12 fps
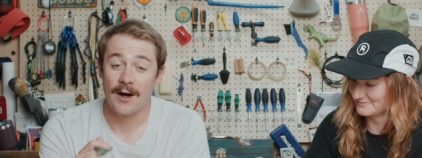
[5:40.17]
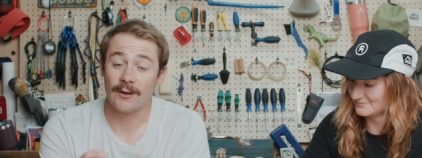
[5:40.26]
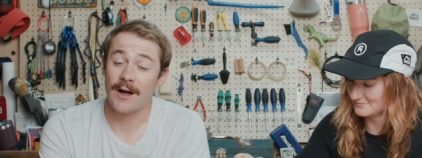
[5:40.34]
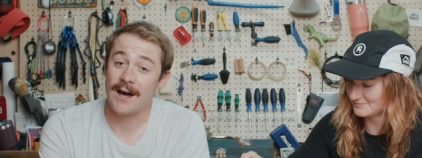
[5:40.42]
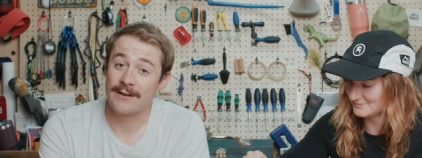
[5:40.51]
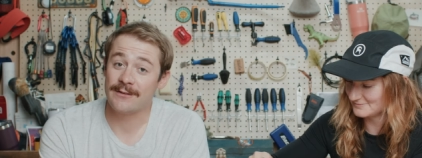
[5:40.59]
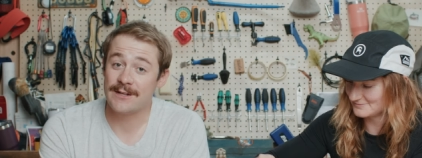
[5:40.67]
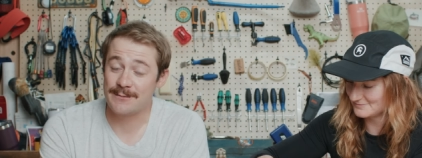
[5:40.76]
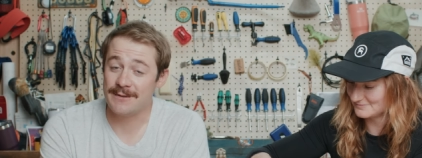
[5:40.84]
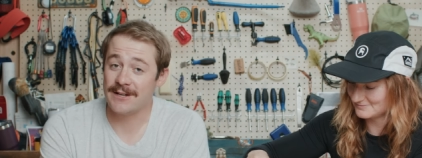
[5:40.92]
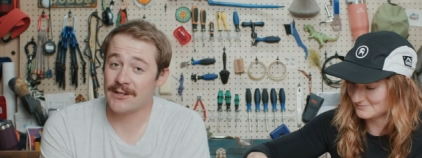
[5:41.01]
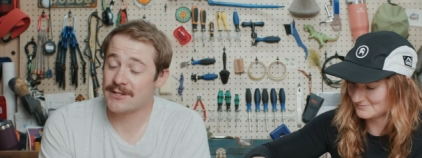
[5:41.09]
Speaker 1: A lot of these
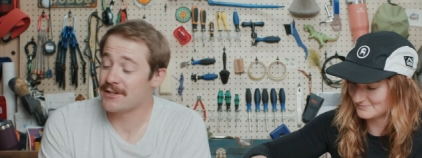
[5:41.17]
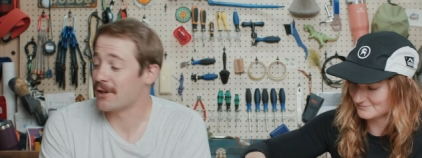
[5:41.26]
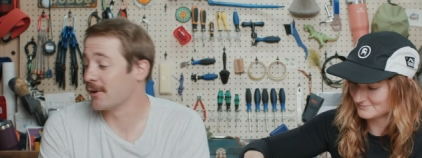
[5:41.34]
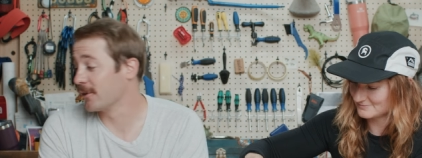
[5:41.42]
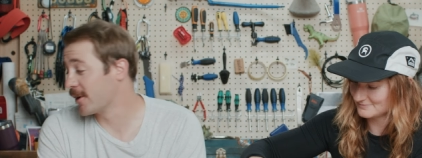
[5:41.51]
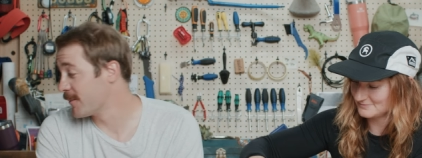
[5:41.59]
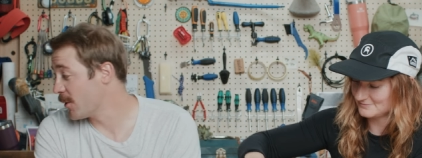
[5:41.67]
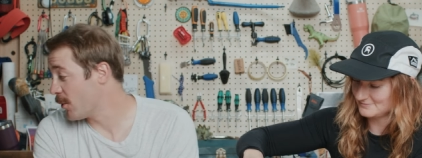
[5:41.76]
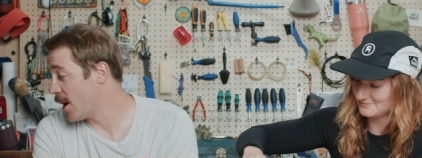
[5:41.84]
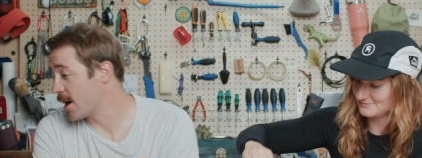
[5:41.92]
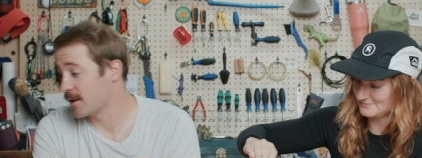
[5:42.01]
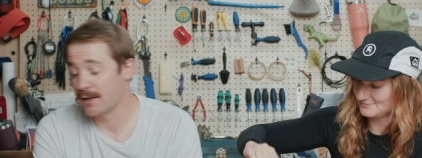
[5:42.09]
meals are a little bit
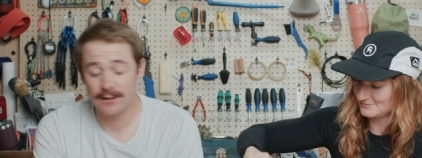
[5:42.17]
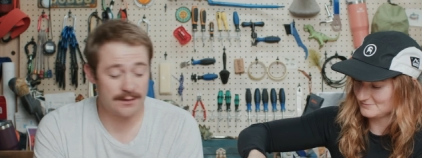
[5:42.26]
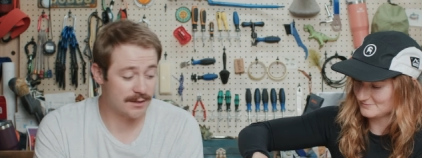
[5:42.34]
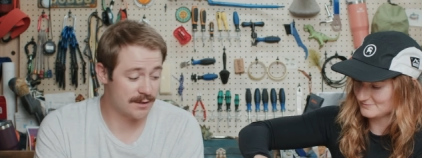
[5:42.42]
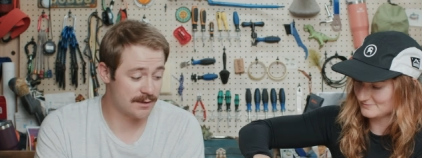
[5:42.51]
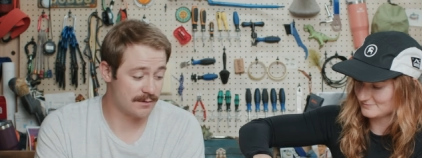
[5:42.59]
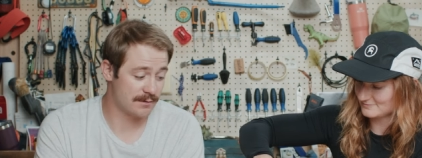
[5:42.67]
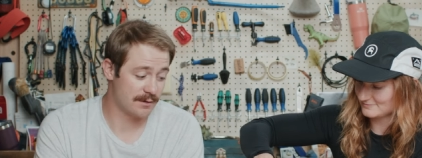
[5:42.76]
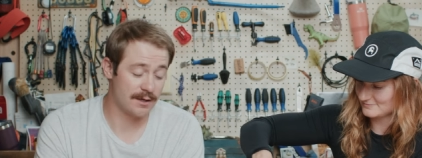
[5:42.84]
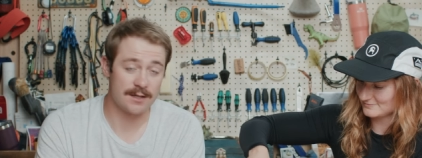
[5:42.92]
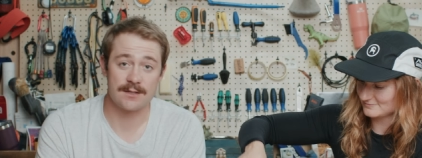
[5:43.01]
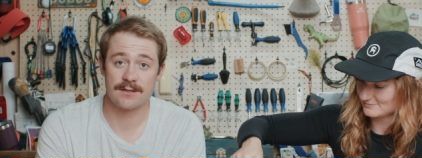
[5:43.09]
watery just
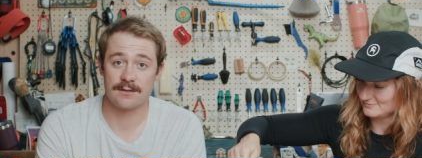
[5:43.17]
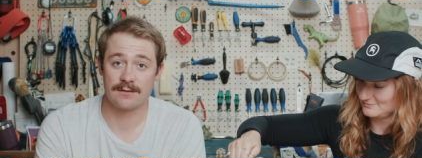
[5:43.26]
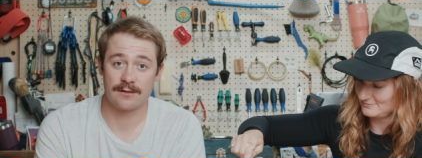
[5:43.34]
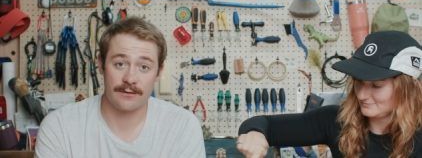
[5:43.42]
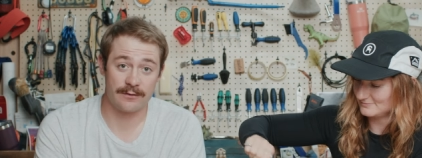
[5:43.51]
because they're